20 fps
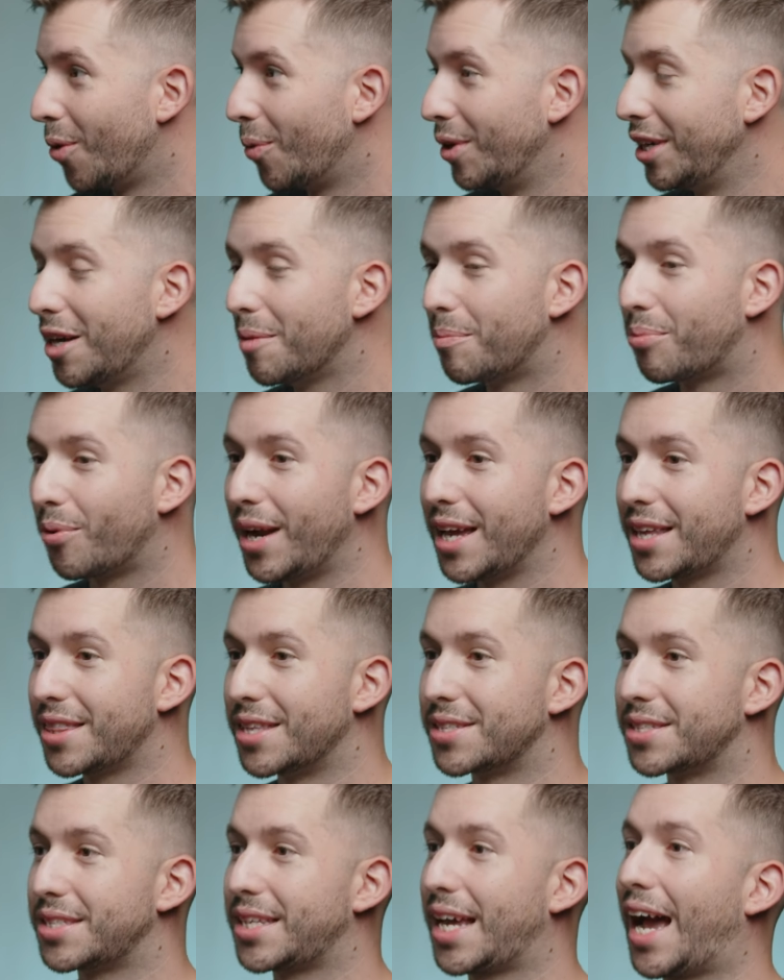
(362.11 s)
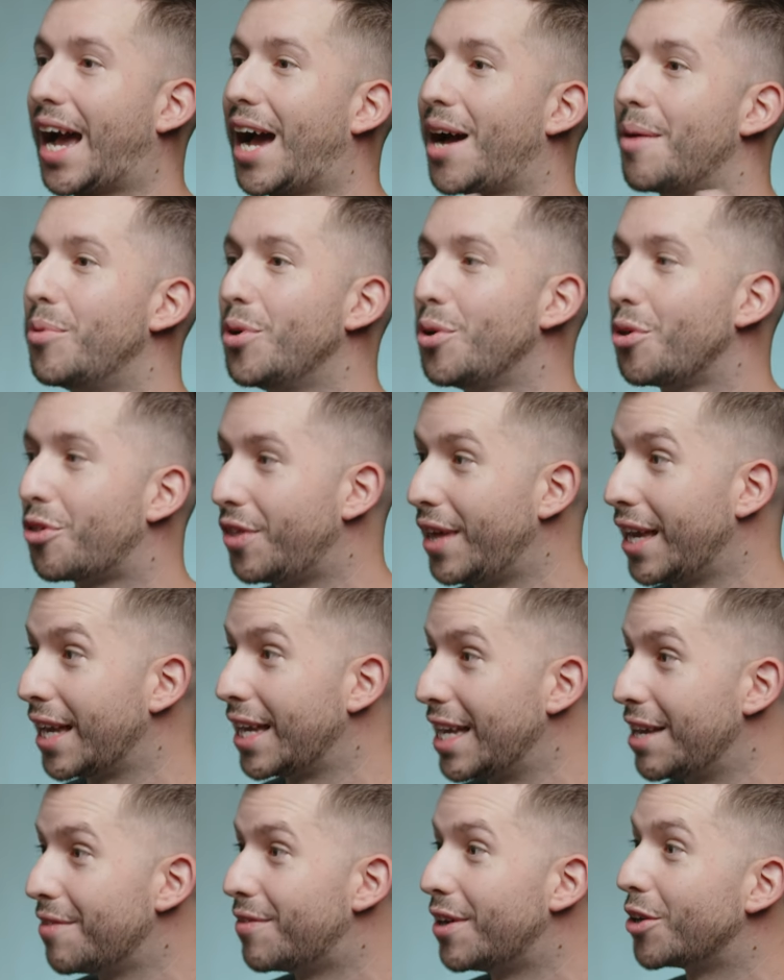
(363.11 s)
We need to break this taboo
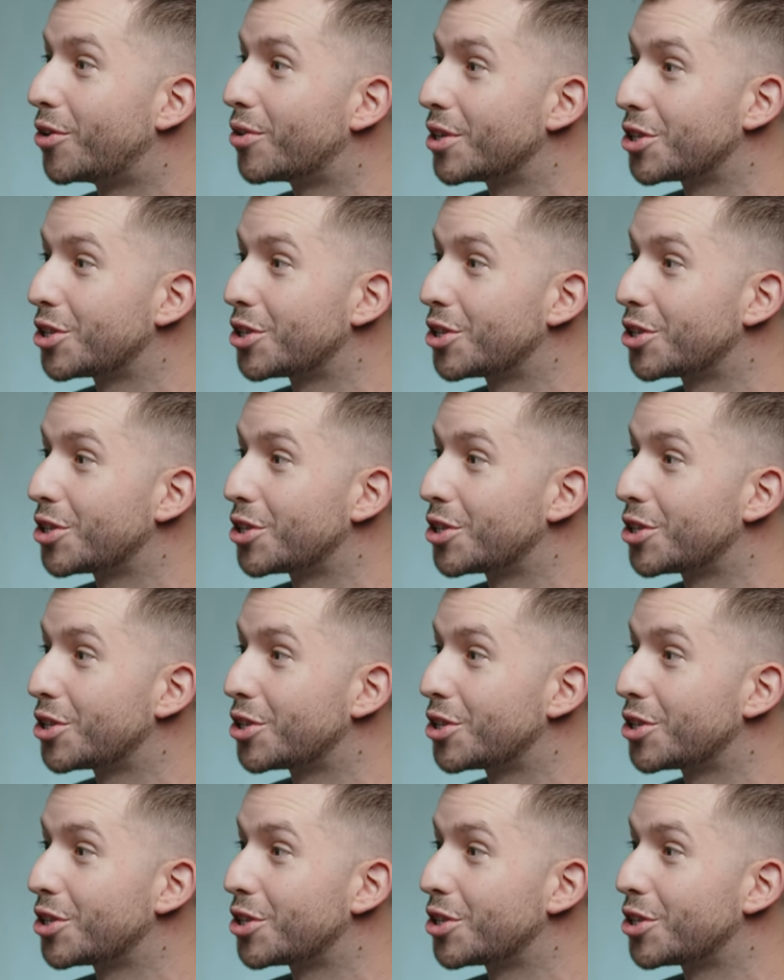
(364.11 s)
thing, even in